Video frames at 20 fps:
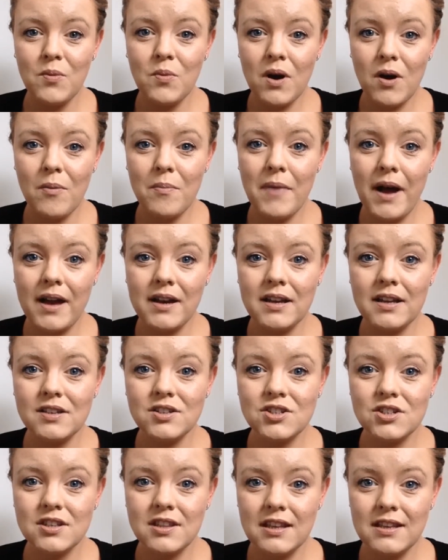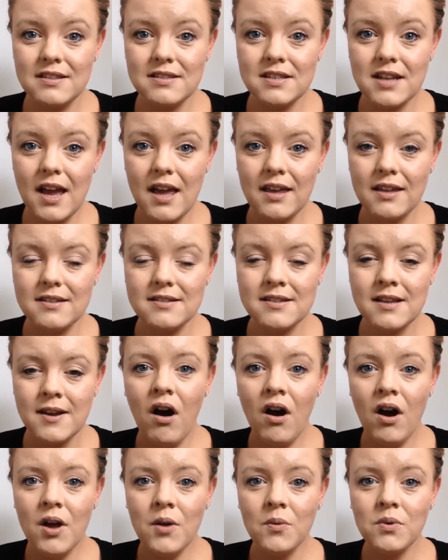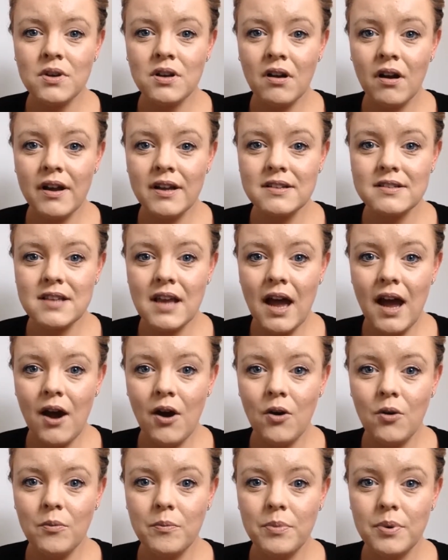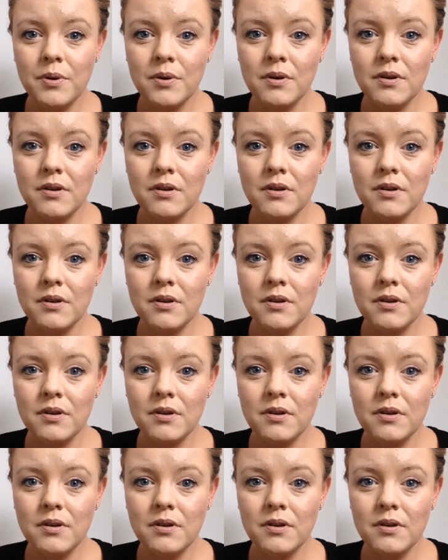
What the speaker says: well managed these days. I would like to help